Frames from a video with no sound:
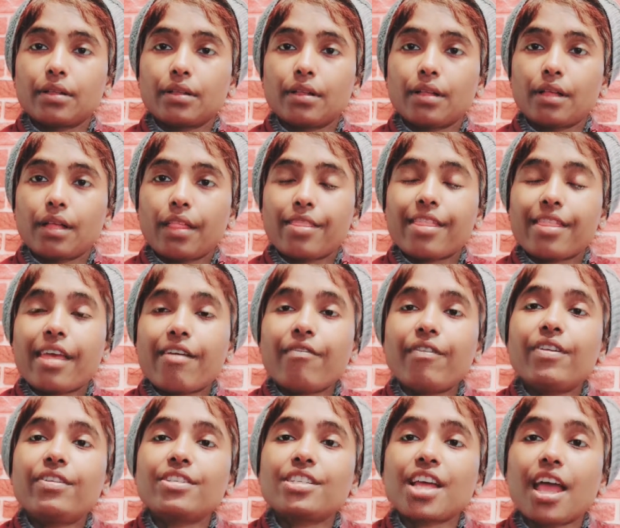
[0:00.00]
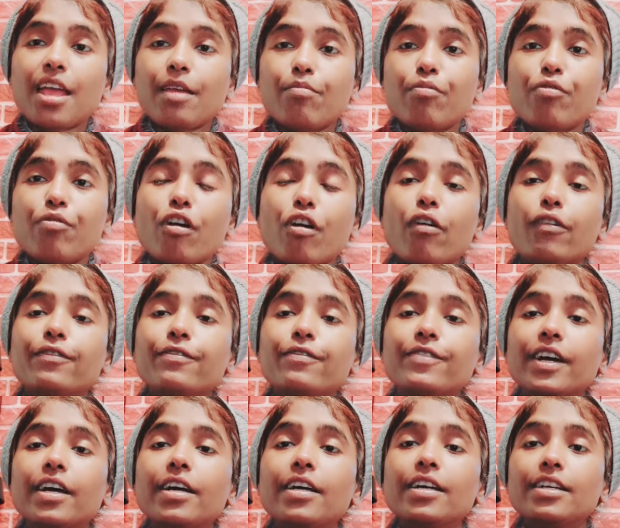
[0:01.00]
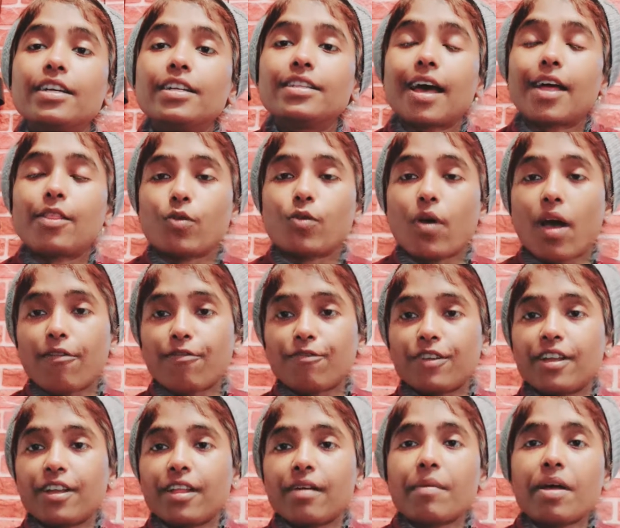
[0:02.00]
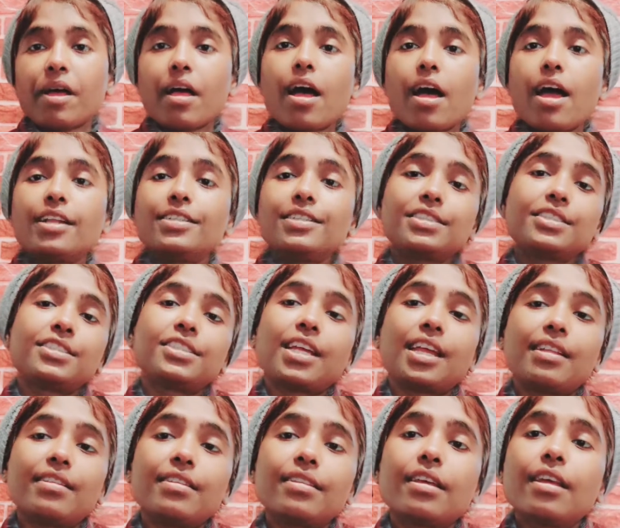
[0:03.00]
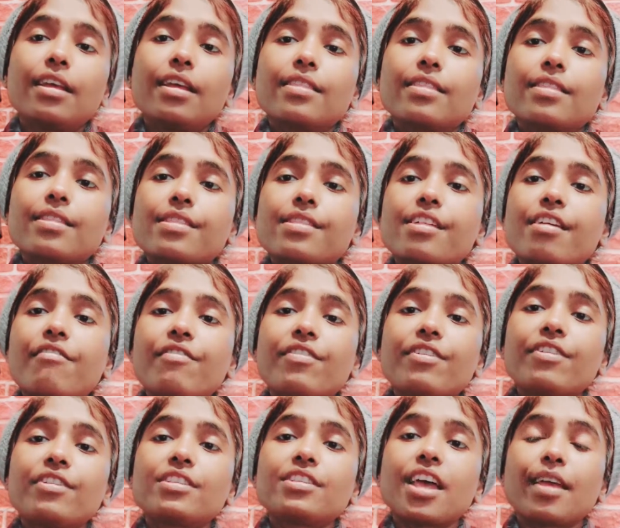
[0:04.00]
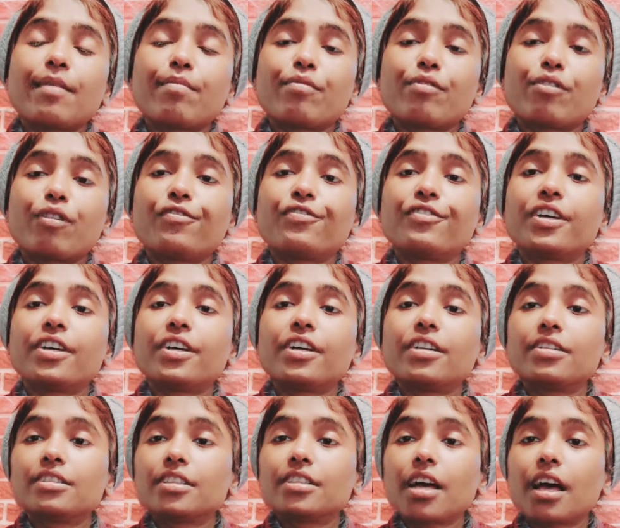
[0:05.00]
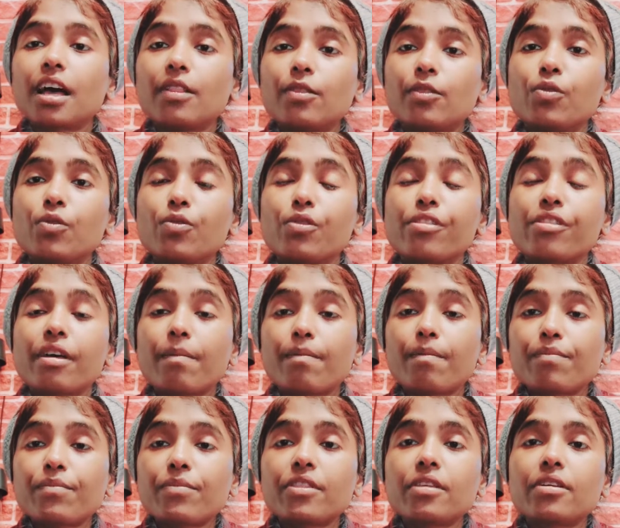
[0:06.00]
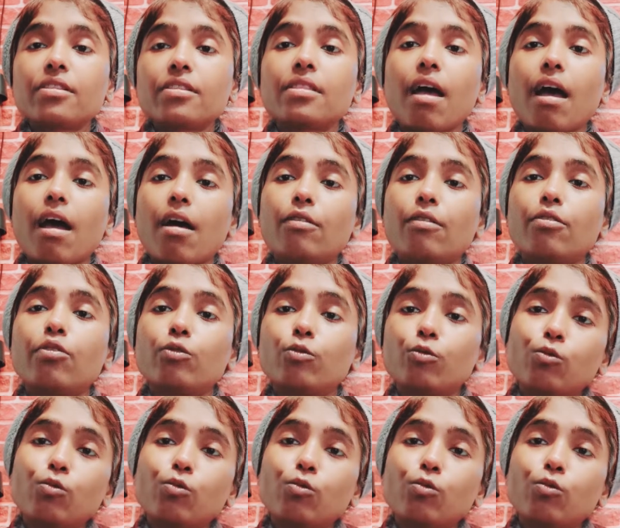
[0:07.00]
7 types of the dhatu. After Rama, understand the 7 types of the dhatu. Saptadhatu.